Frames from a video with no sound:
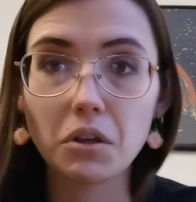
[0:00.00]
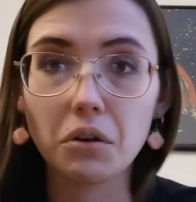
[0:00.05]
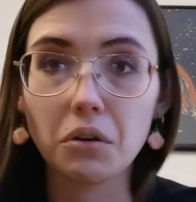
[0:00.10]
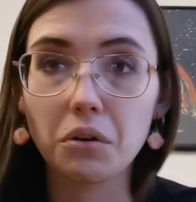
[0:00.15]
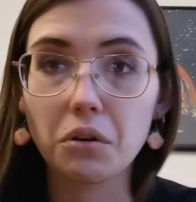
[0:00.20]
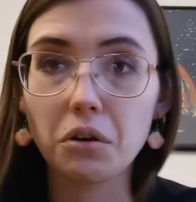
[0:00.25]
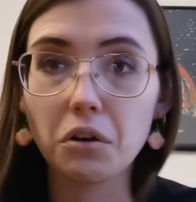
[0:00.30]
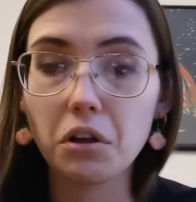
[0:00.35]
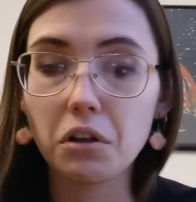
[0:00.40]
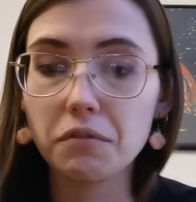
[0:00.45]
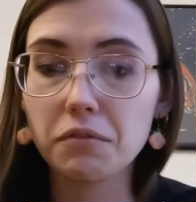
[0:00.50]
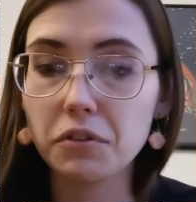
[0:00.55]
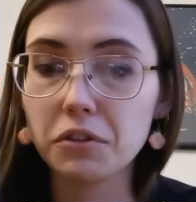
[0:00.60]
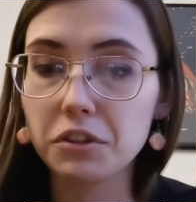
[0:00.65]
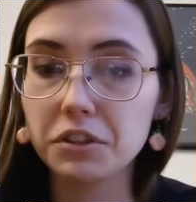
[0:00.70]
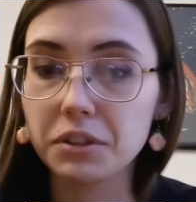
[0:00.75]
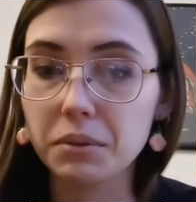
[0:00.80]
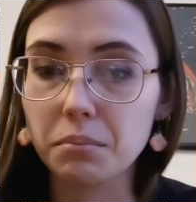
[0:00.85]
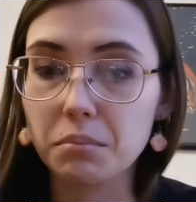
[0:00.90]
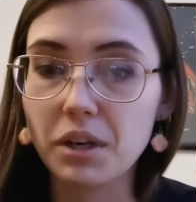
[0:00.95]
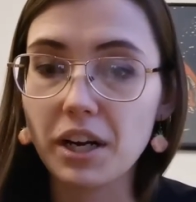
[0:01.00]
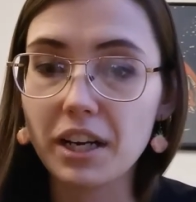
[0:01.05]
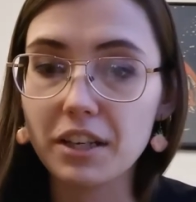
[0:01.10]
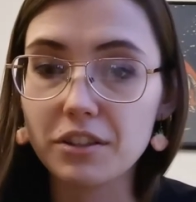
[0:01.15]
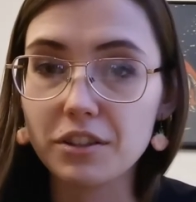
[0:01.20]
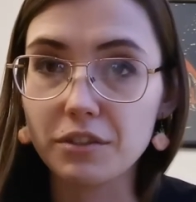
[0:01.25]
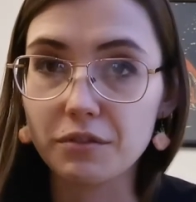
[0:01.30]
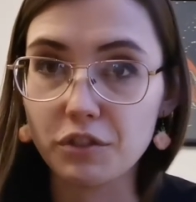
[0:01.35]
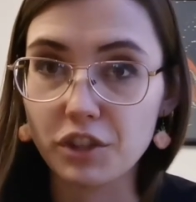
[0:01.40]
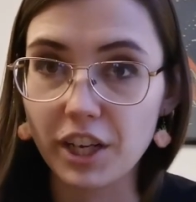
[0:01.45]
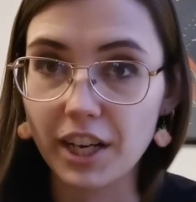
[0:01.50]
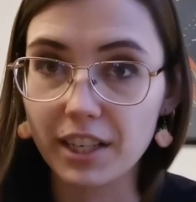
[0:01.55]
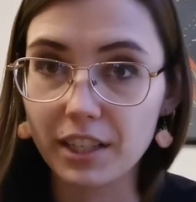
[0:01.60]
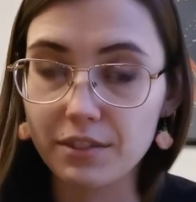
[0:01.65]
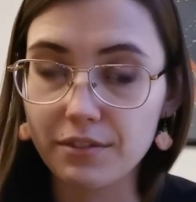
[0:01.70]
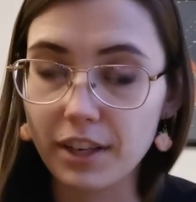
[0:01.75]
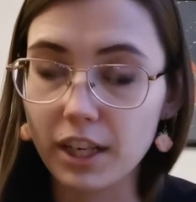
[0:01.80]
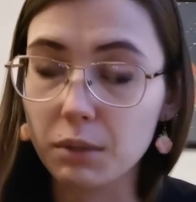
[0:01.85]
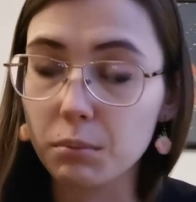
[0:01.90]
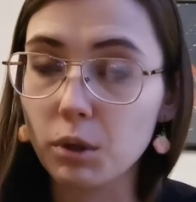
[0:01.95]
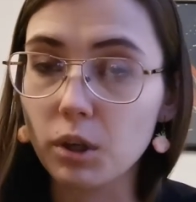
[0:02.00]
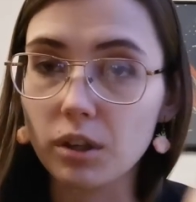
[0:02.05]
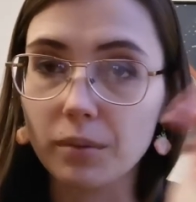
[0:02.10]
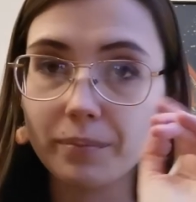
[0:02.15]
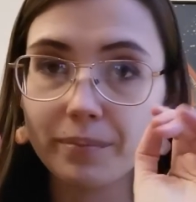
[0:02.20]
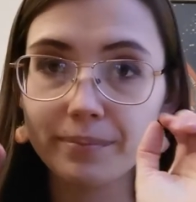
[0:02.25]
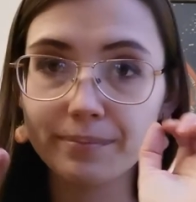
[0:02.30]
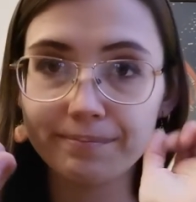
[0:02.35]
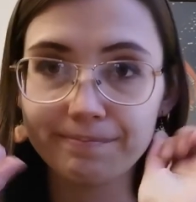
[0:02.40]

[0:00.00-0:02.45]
All for the price of Chinese Fireball.